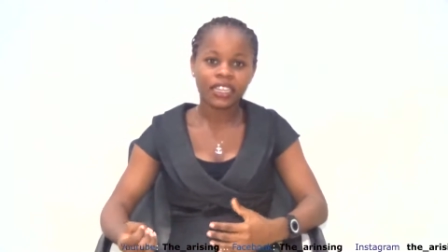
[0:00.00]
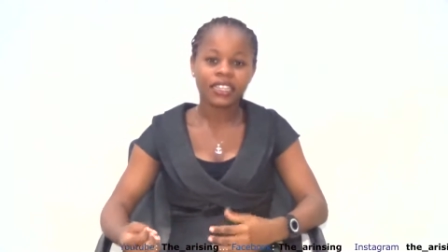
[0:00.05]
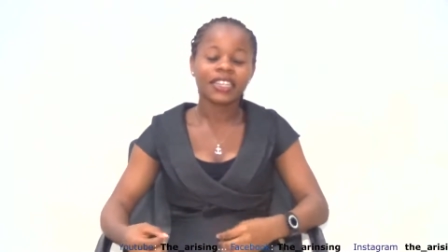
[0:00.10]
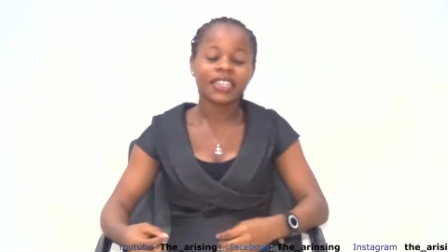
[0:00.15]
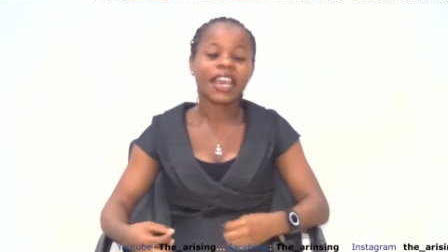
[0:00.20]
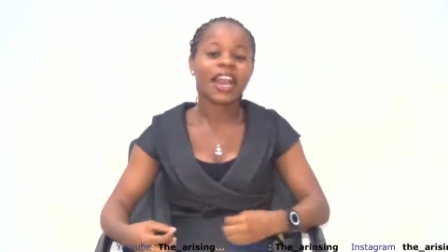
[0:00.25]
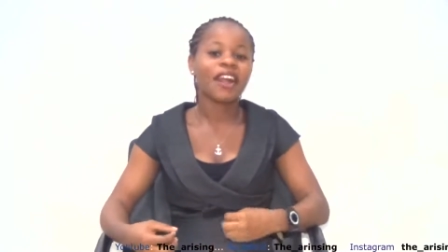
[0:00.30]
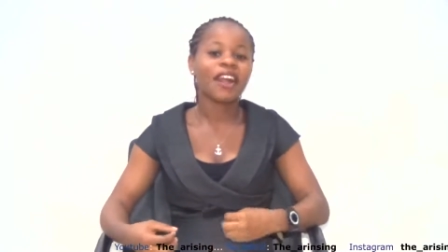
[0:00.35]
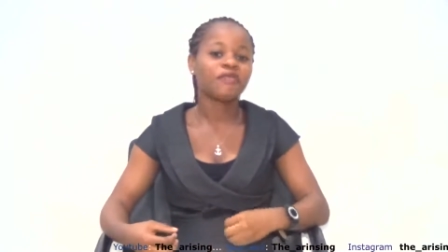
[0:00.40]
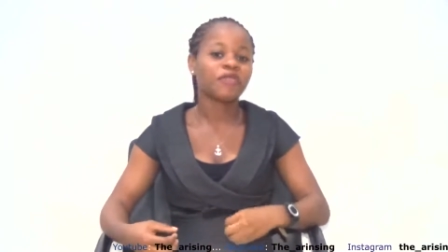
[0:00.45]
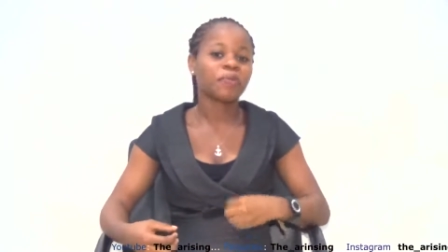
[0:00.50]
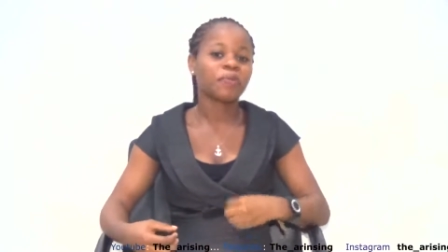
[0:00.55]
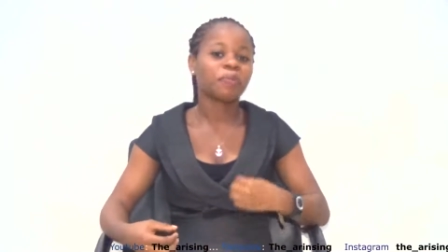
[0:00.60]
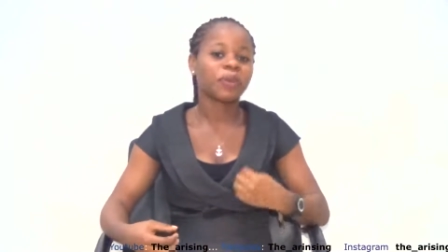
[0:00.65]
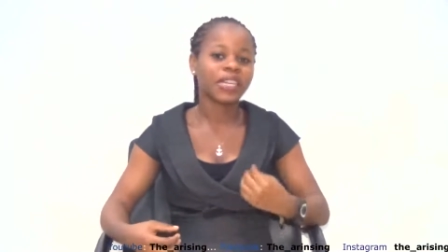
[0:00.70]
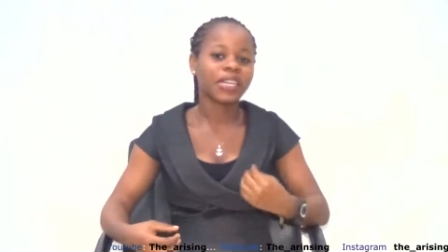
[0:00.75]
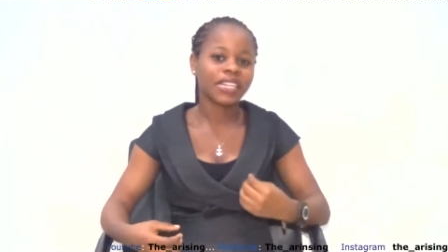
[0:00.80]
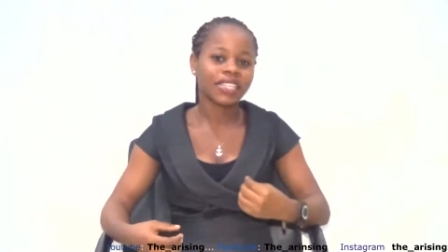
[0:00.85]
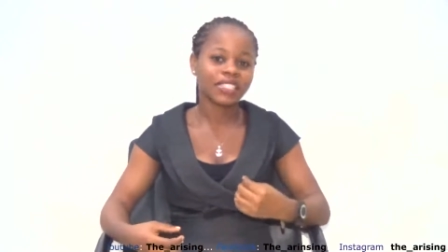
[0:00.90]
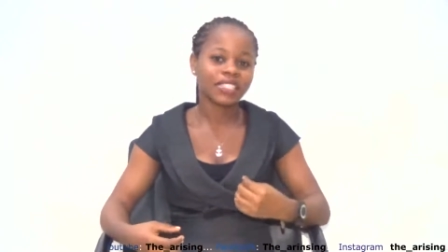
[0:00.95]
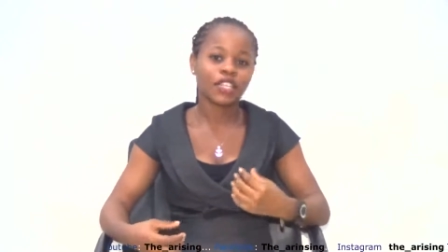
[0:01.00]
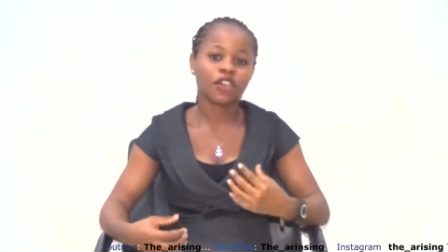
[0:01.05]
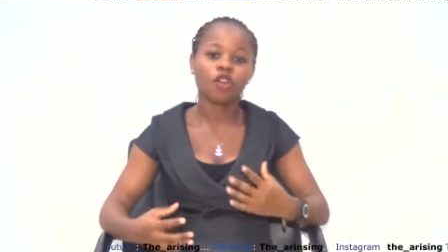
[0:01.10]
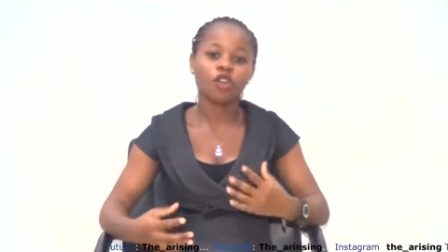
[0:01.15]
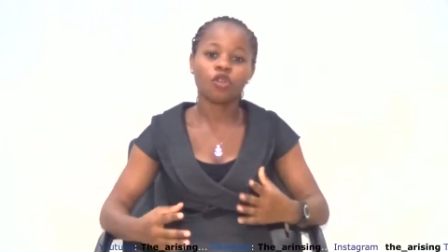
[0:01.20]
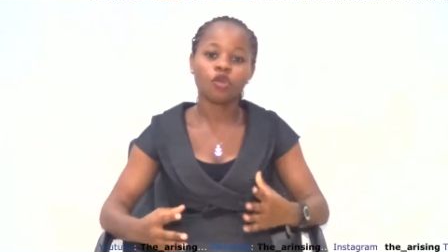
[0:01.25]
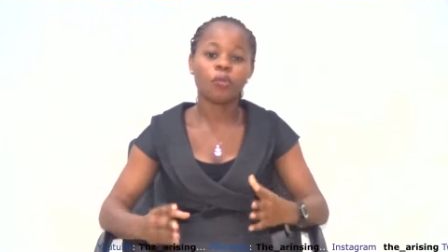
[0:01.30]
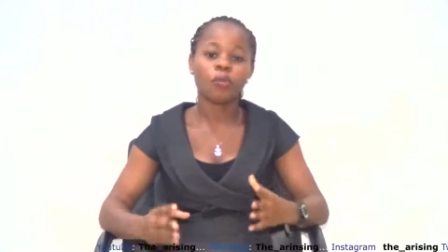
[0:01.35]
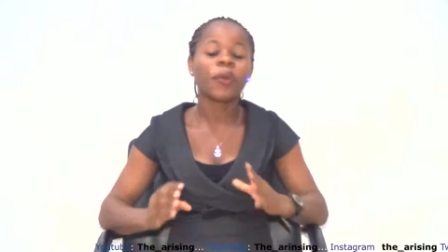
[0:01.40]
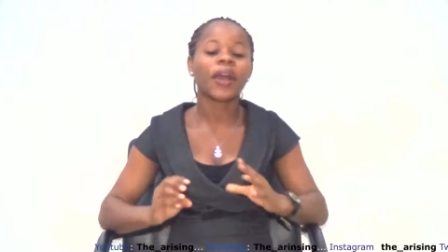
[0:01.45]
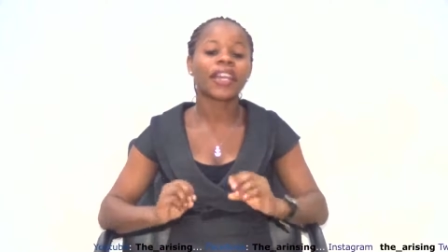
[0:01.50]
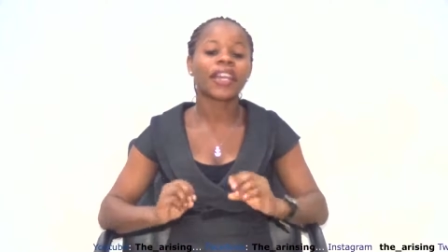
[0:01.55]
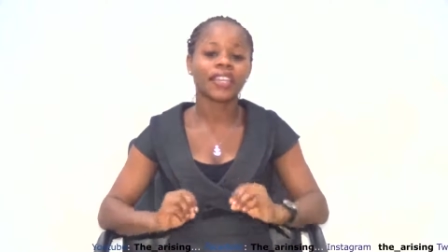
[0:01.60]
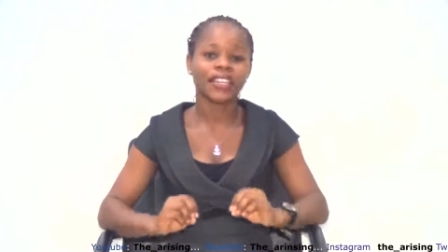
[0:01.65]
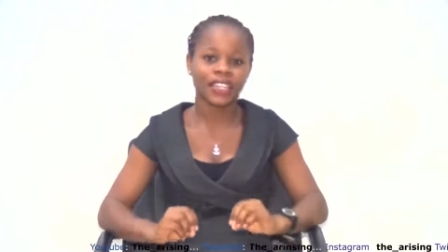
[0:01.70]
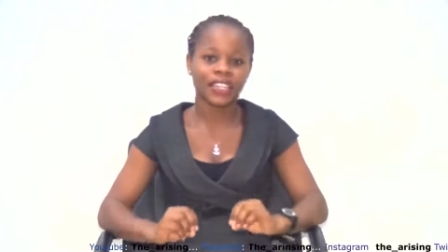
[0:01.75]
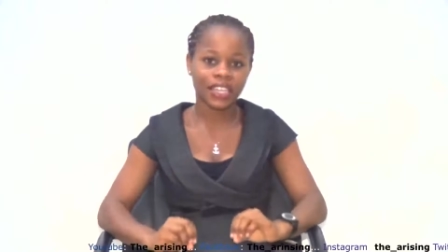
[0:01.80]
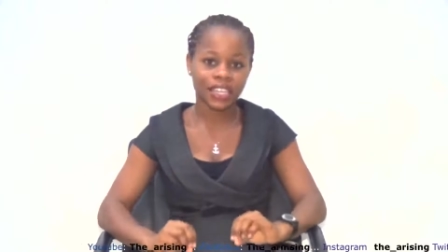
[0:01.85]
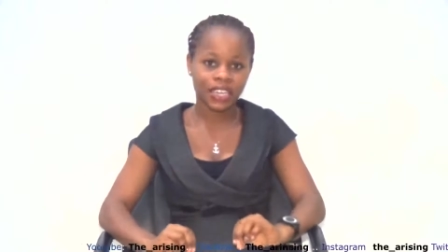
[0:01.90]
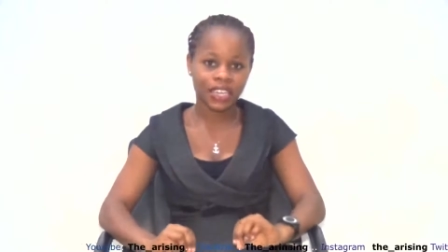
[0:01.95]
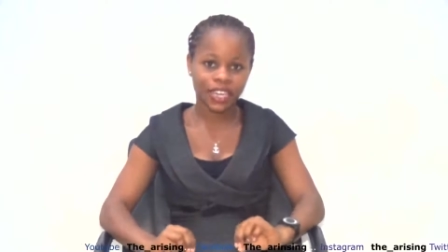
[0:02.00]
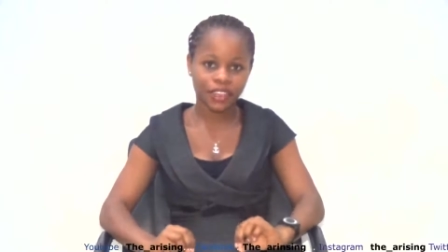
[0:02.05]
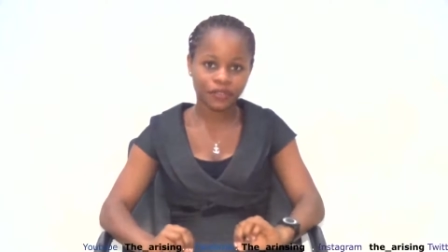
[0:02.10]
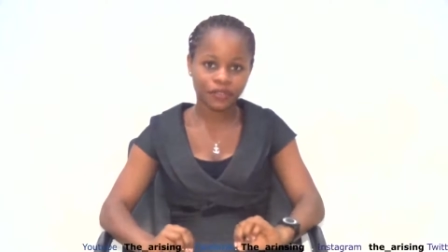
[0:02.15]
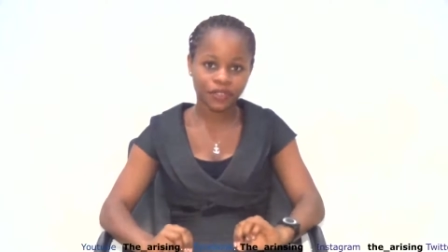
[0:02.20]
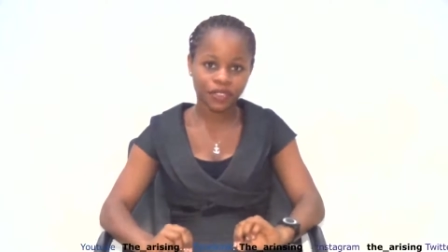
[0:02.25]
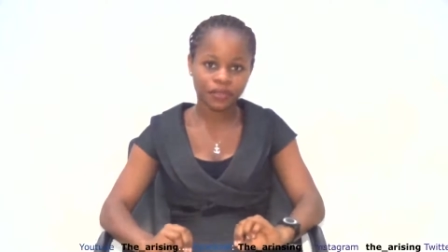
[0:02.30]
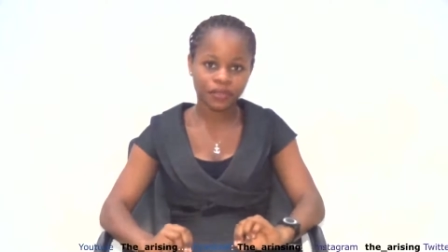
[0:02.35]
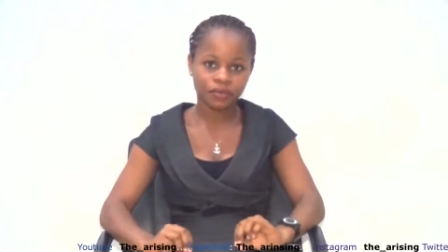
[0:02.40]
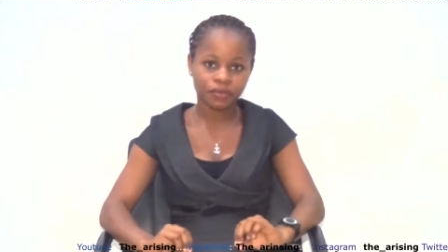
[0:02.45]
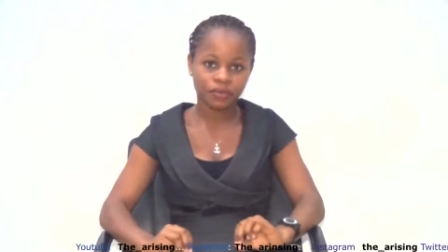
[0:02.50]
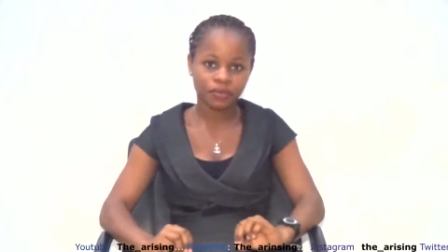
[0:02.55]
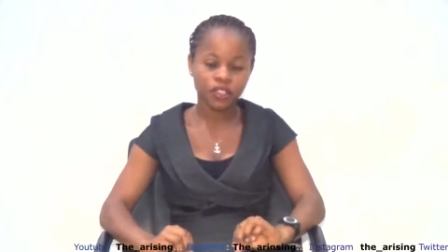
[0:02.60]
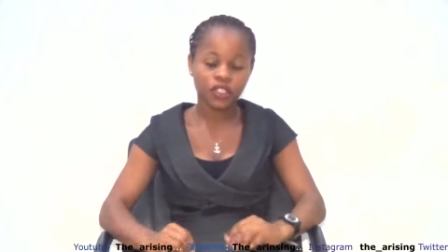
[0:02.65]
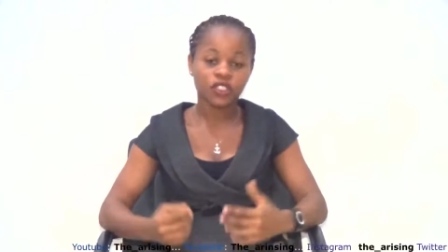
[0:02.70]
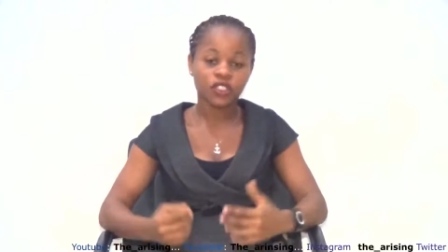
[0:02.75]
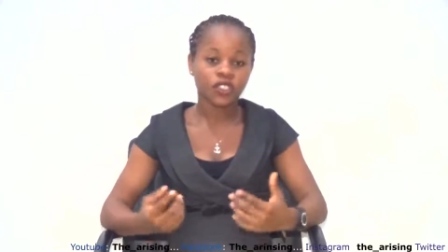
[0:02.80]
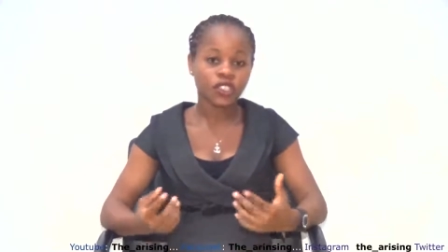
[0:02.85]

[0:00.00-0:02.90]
they have a place they occupy in our lives,